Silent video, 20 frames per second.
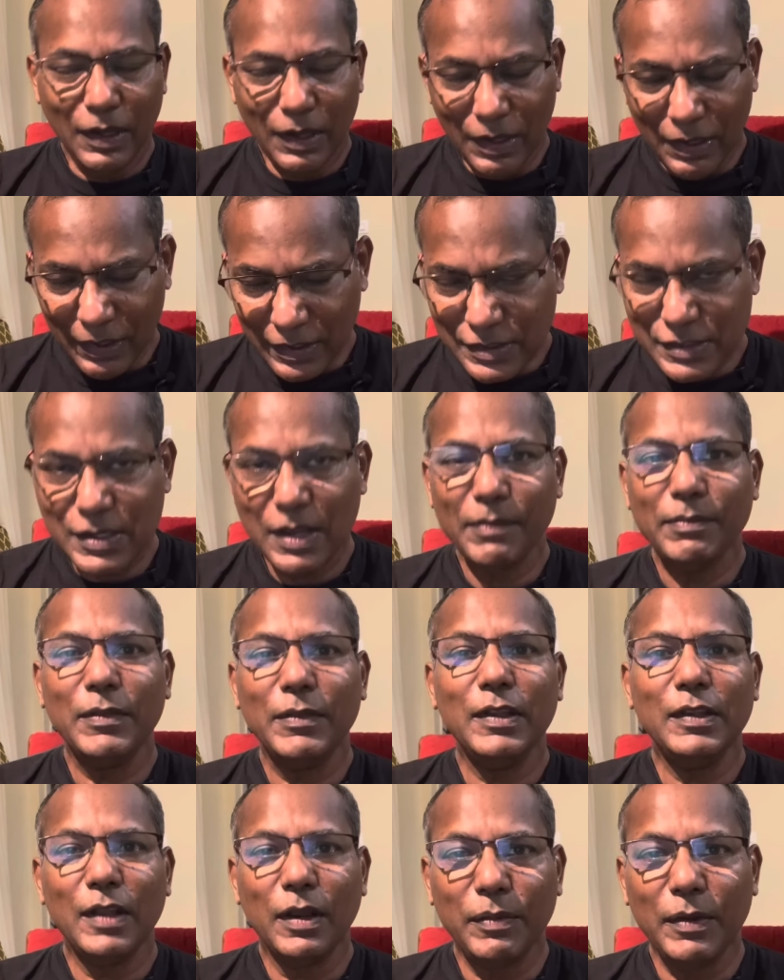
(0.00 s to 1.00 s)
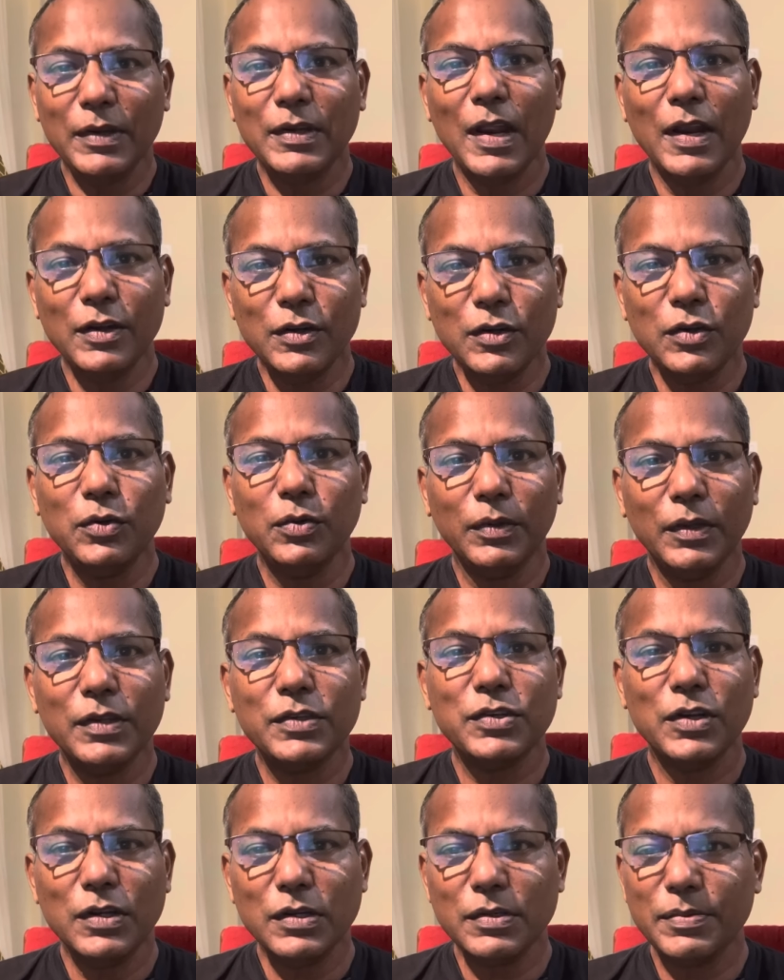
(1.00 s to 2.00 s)
It's something that we tend to do in the
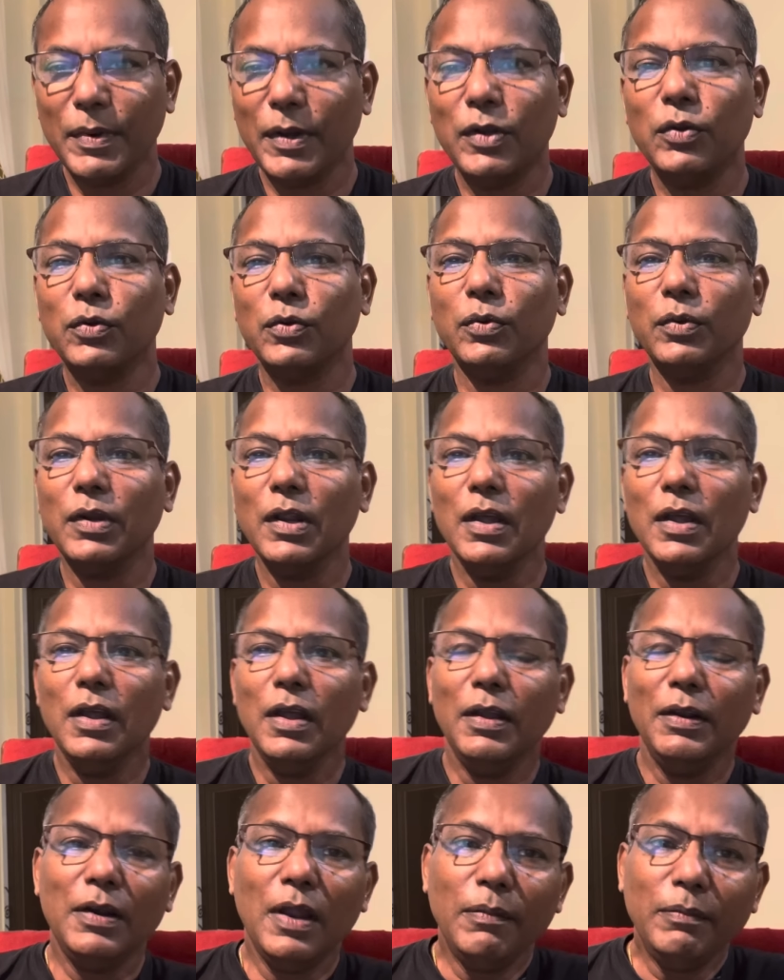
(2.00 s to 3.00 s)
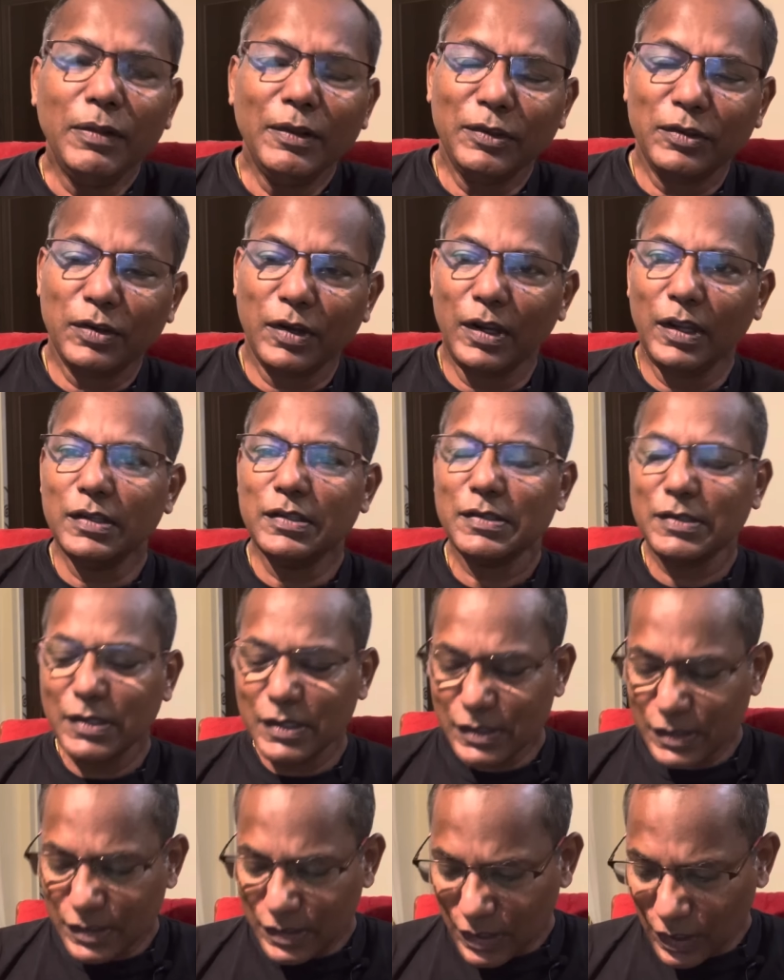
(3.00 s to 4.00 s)
church, but don't do it. Number three is
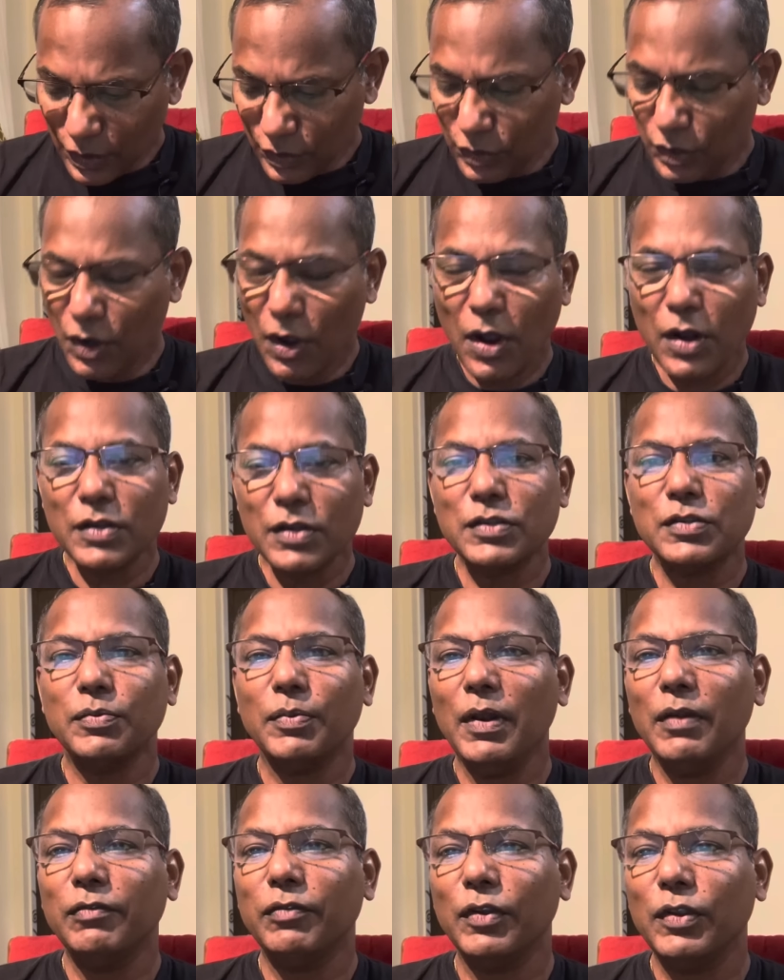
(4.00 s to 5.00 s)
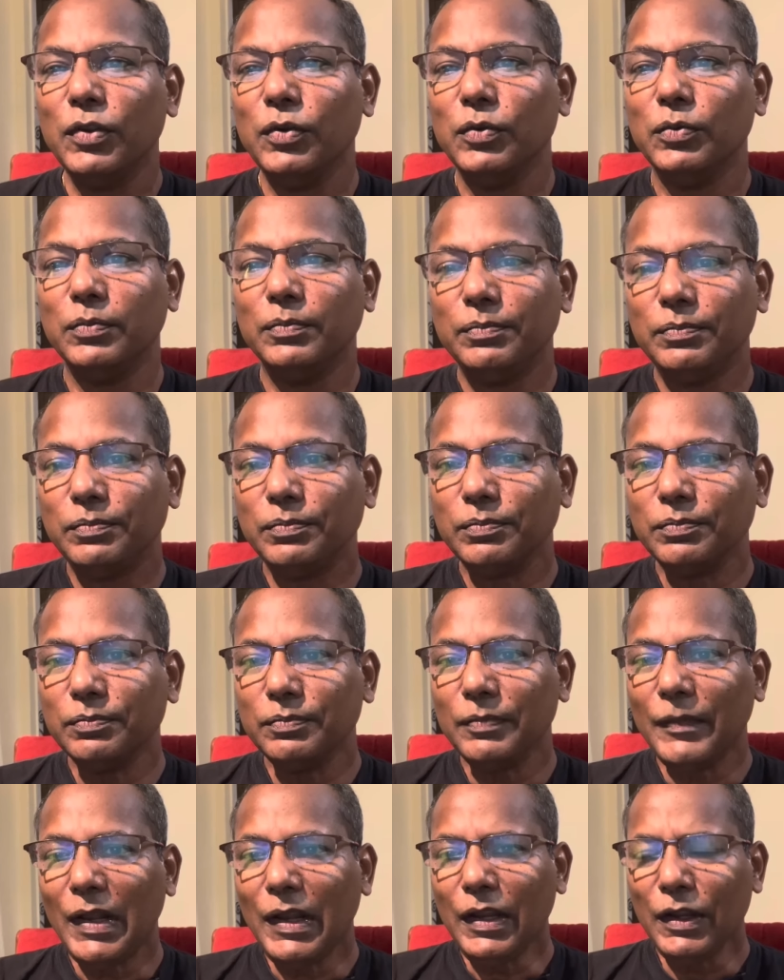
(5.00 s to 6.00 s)
discern God's will for you.
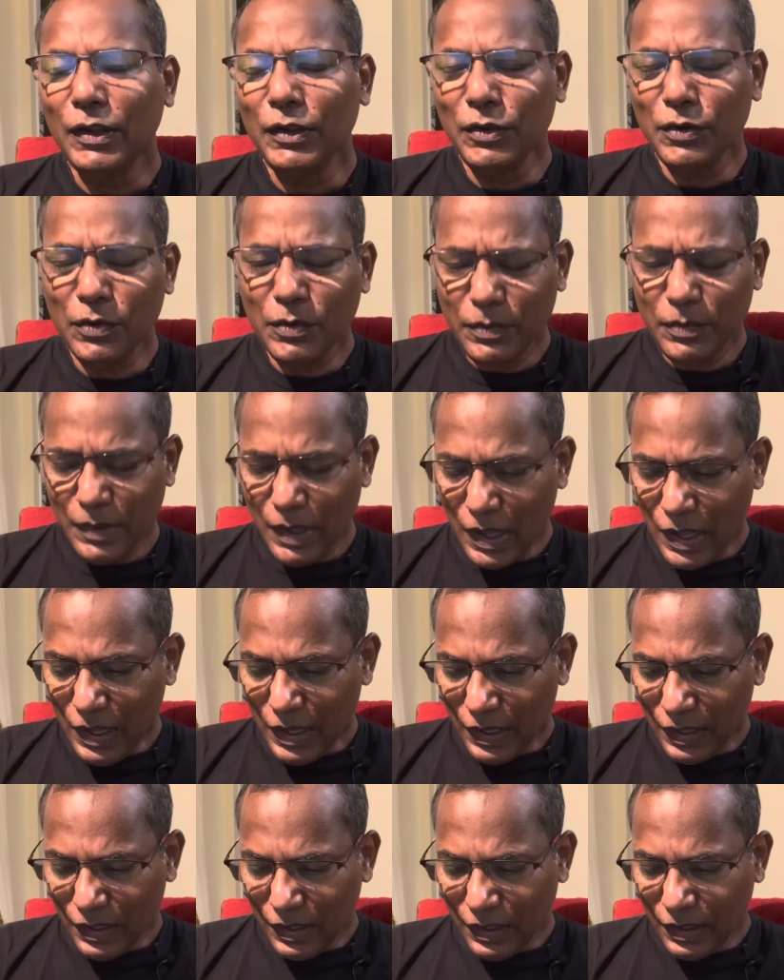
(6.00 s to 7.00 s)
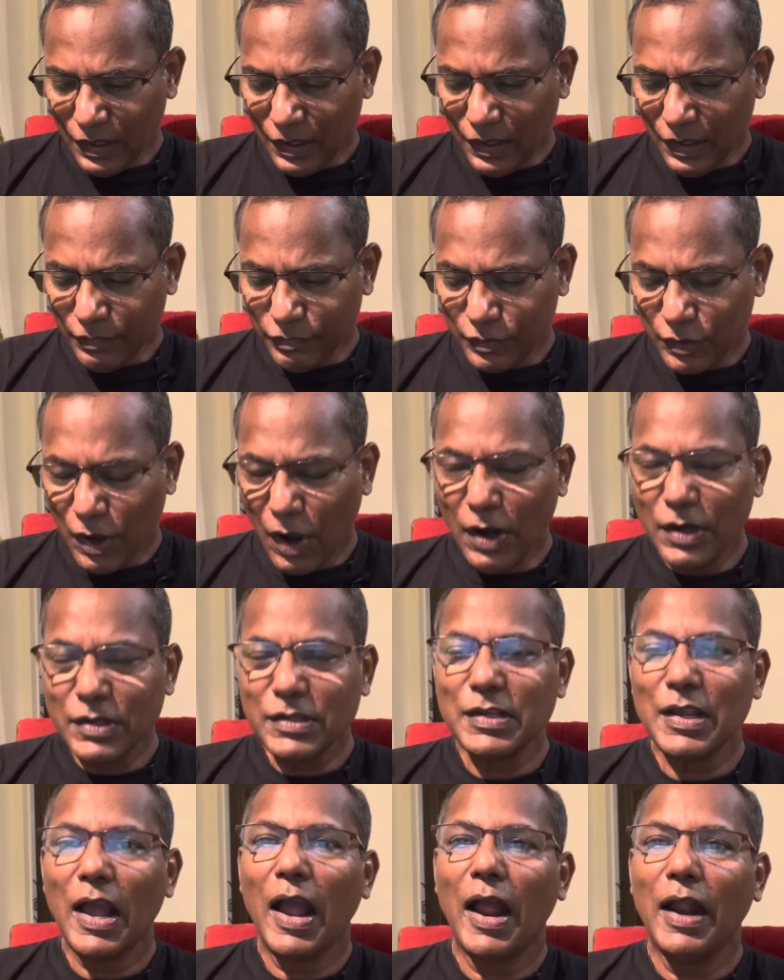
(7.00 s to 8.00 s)
You know, if God's
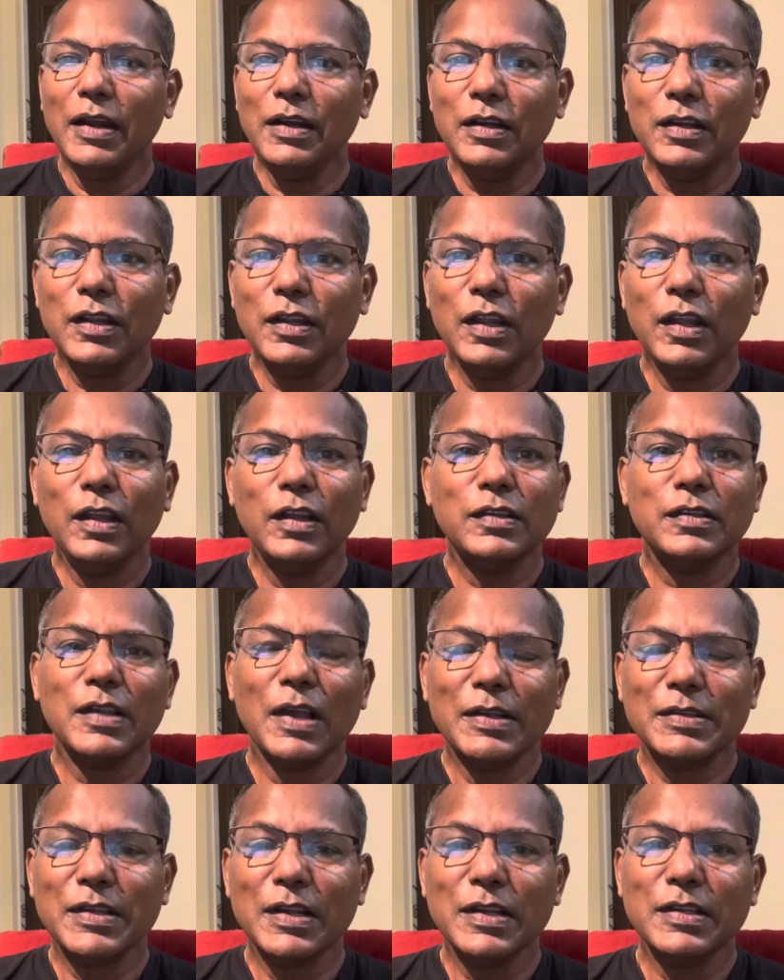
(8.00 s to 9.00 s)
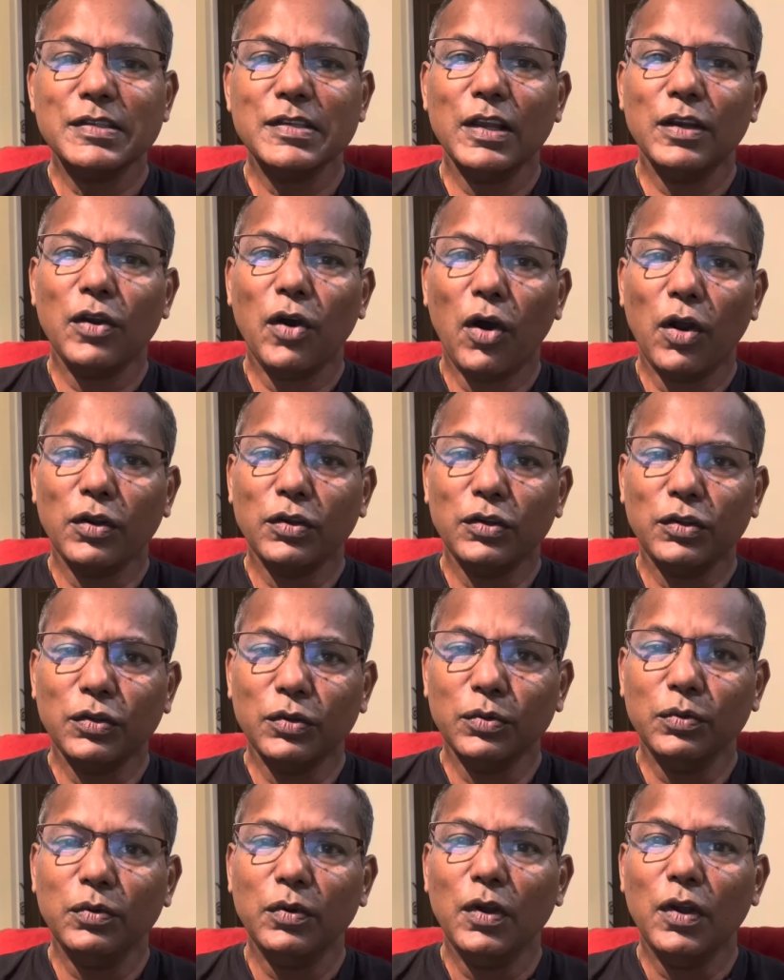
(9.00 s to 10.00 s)
hand is, as I said, on
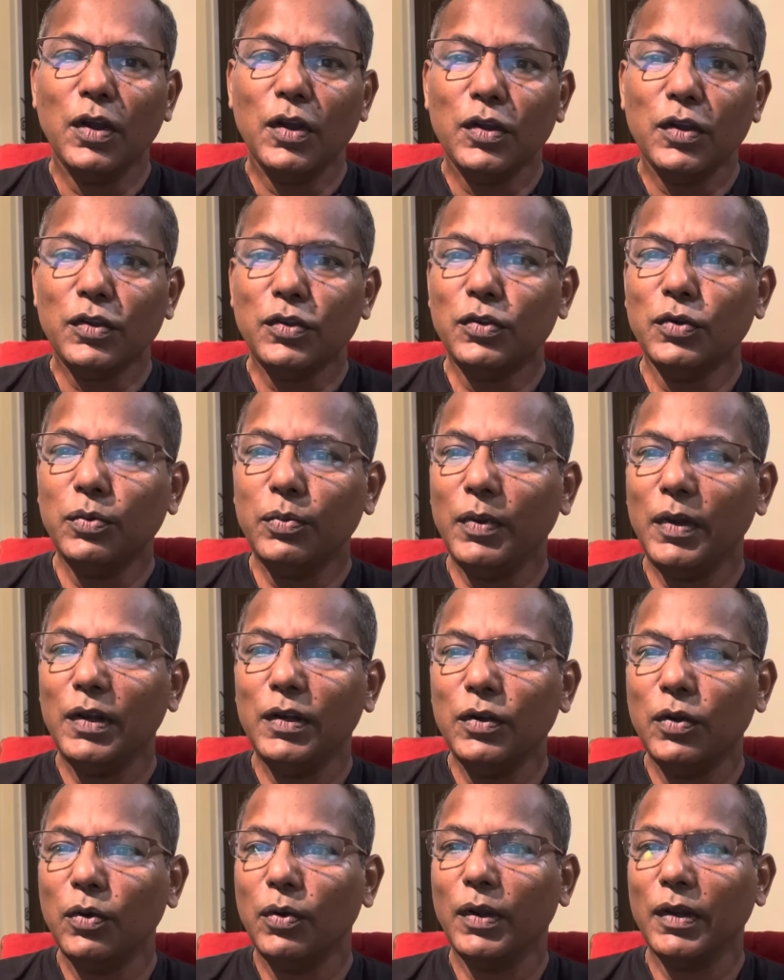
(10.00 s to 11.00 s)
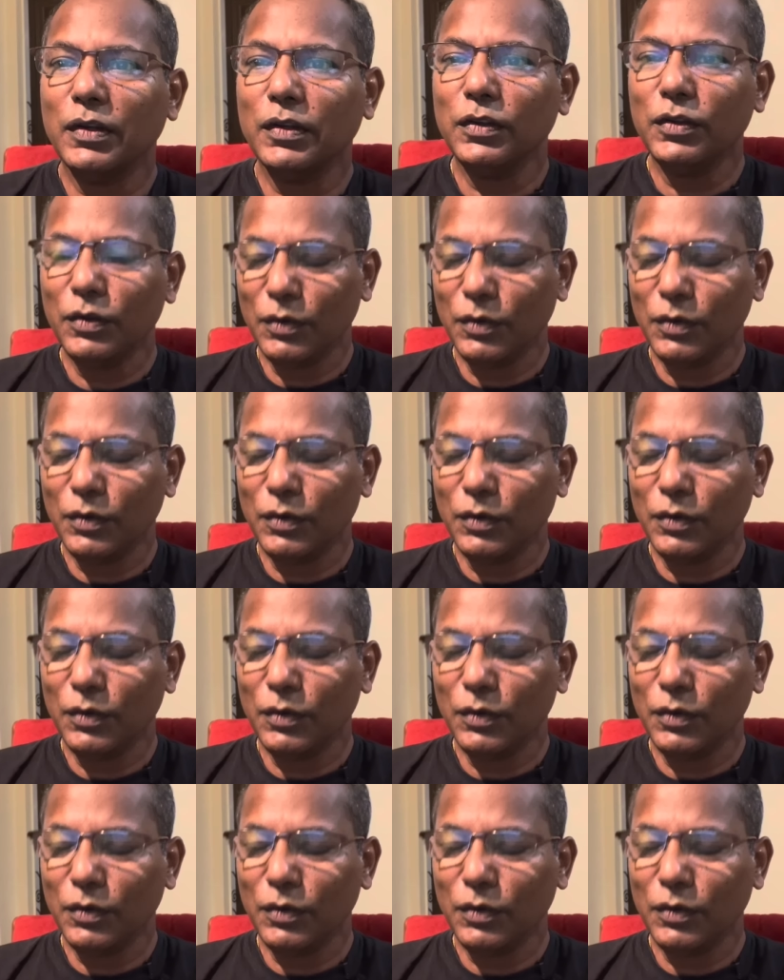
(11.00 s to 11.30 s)
you, you will know it.